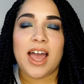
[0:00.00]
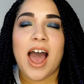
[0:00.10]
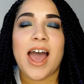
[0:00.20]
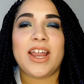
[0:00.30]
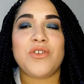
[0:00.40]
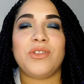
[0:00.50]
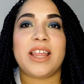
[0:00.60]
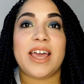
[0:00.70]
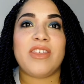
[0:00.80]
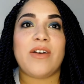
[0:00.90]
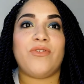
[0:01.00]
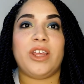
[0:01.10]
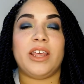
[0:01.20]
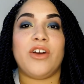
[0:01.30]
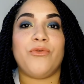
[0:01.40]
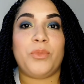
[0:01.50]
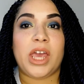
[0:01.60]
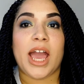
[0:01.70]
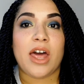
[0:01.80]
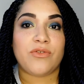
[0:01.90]
I don't like that feeling of
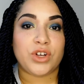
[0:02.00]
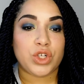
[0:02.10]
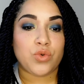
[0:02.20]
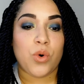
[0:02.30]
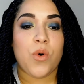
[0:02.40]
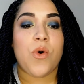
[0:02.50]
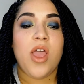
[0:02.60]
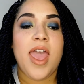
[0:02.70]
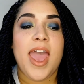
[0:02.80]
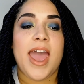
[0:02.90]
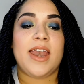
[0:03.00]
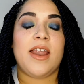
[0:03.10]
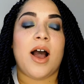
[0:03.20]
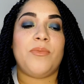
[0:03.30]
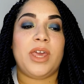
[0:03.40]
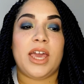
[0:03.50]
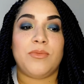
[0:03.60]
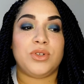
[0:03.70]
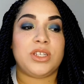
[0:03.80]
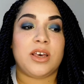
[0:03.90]
being out of control and not being
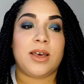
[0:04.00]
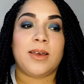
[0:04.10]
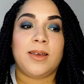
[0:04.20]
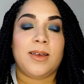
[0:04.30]
able to